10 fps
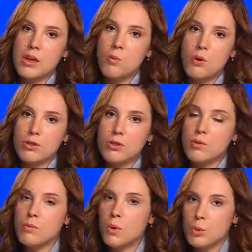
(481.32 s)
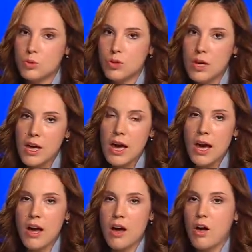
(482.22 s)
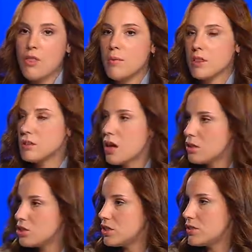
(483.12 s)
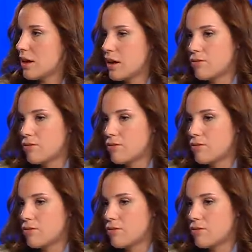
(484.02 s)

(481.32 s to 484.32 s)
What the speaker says: want the most. Other methodologies that are